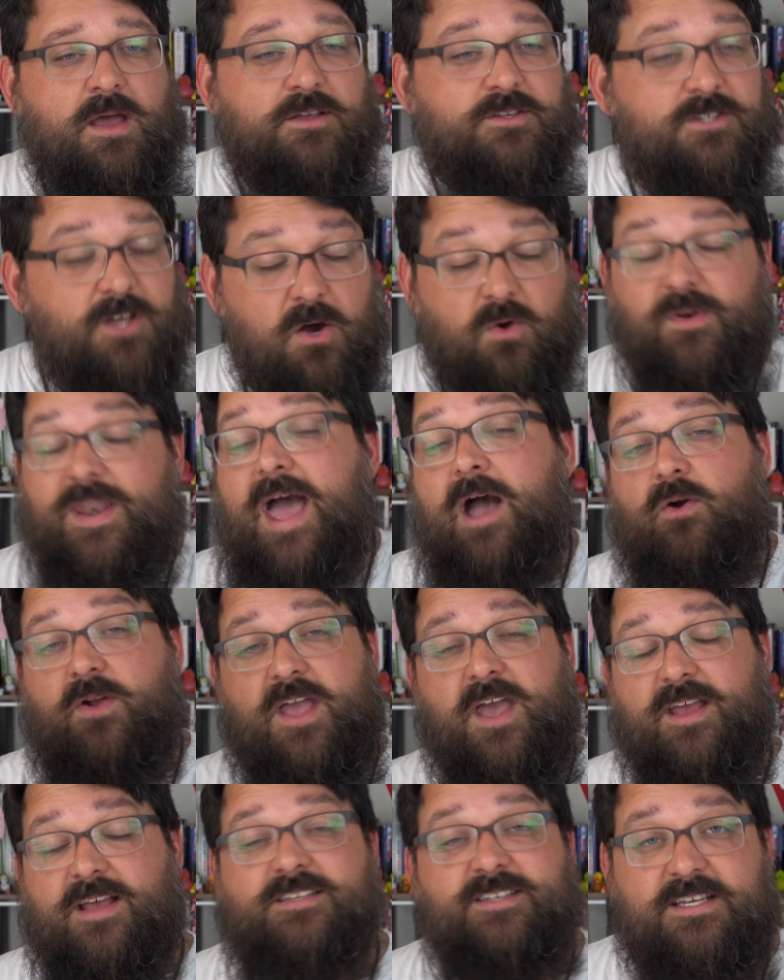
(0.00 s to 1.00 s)
So now,
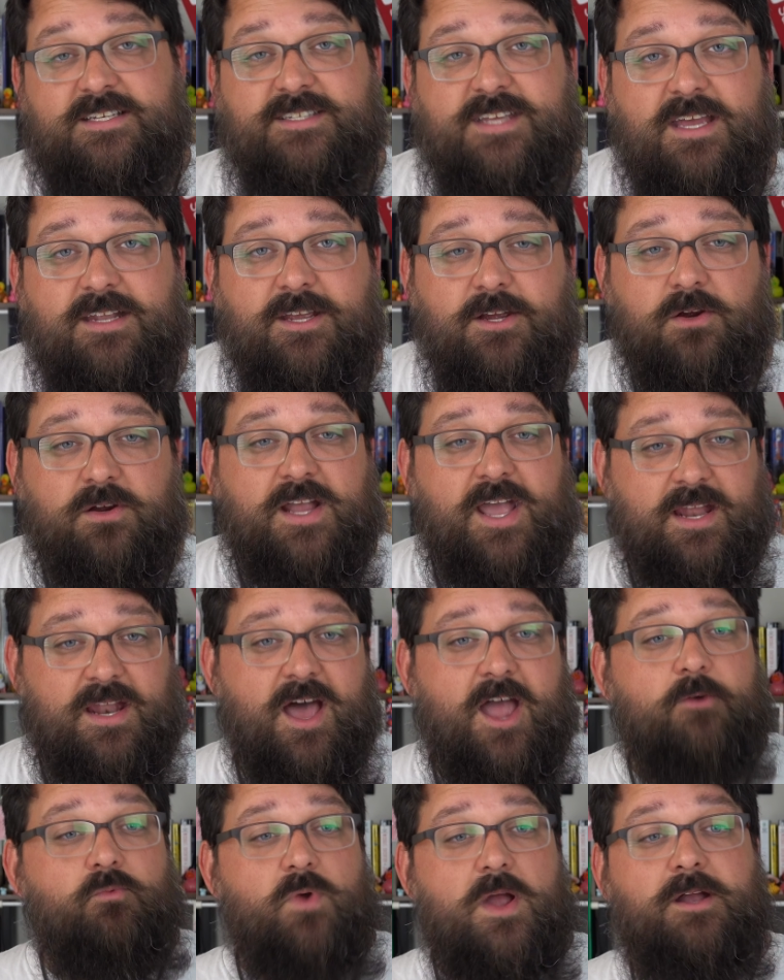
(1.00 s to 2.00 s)
as I stand here, can
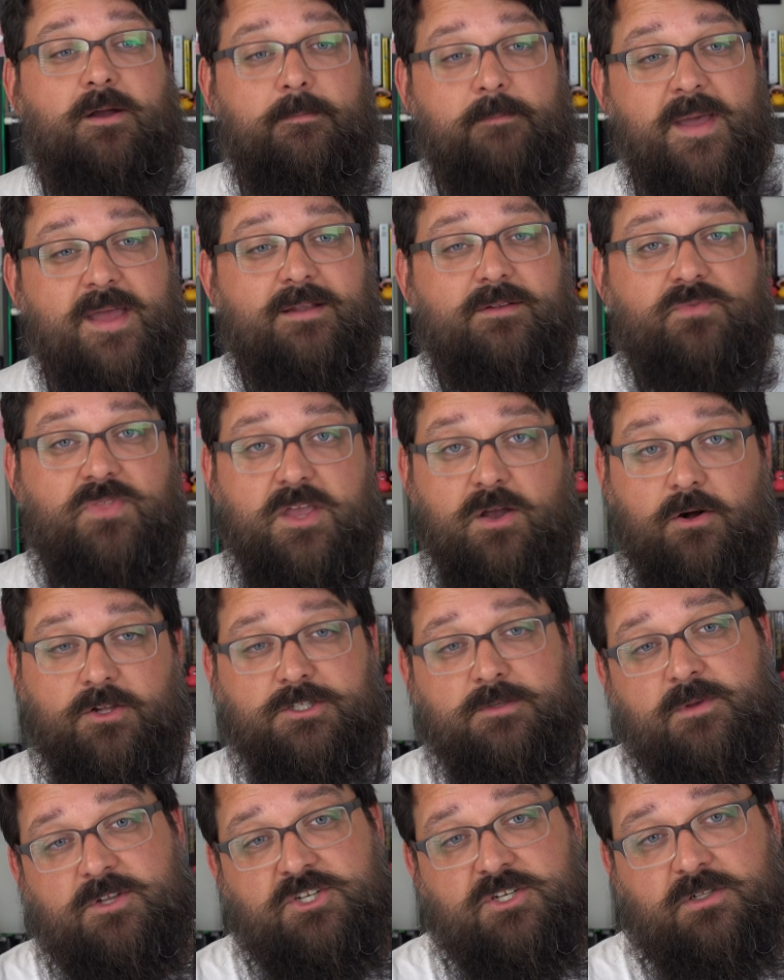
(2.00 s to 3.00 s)
I recommend the
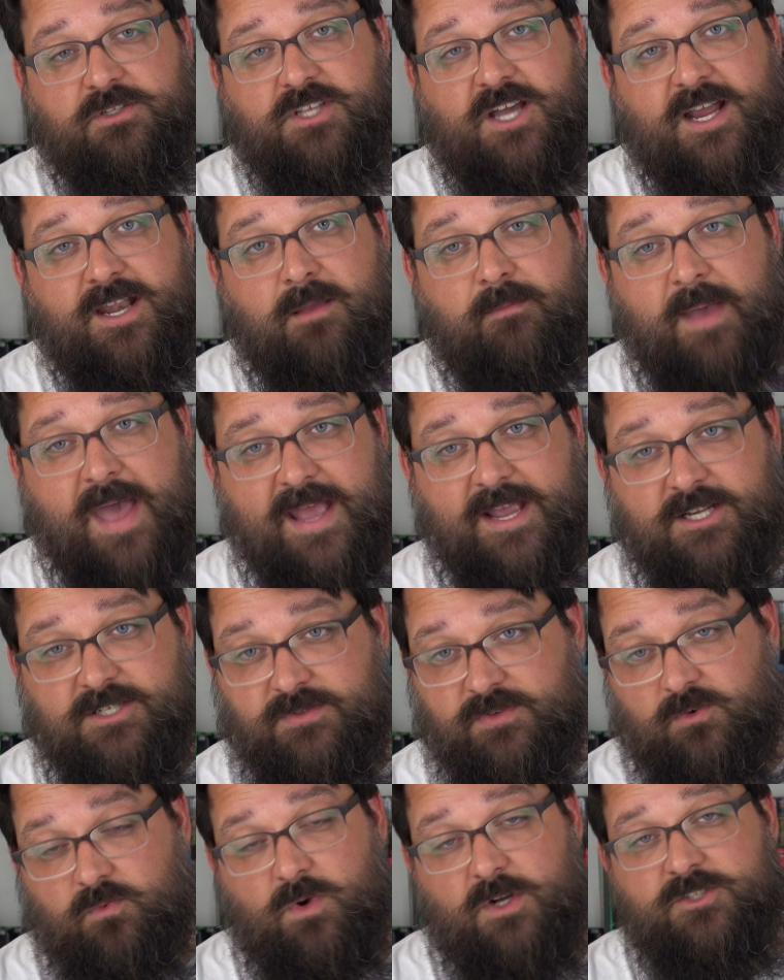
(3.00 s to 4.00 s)
Ultimate Chill Dining
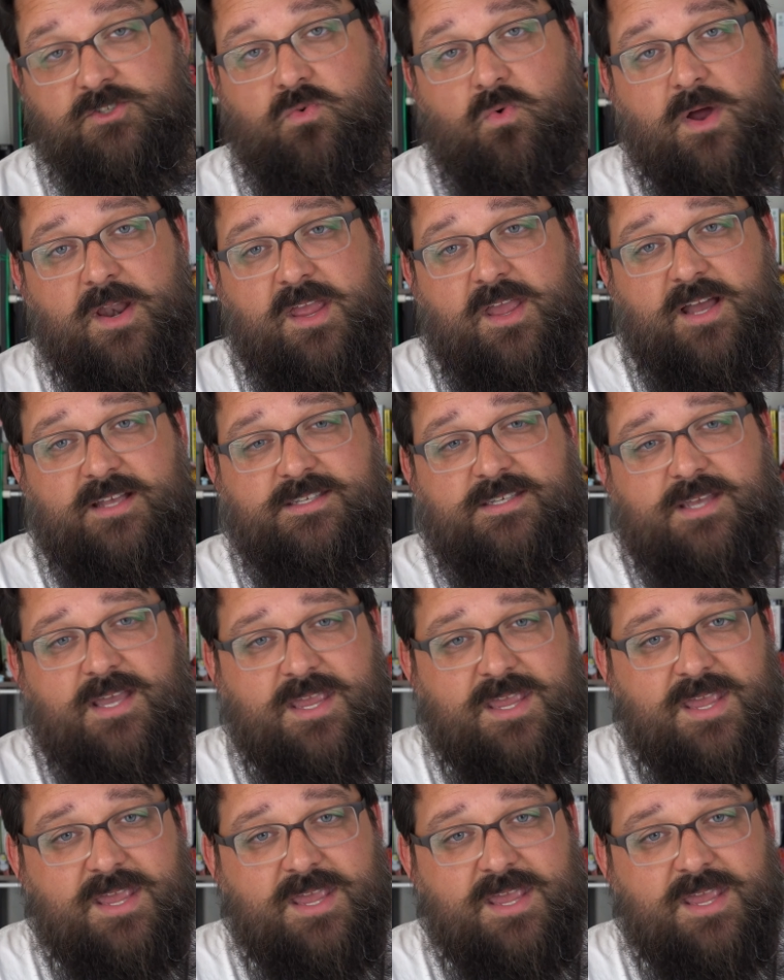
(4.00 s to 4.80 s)
Package? For $120, I'd say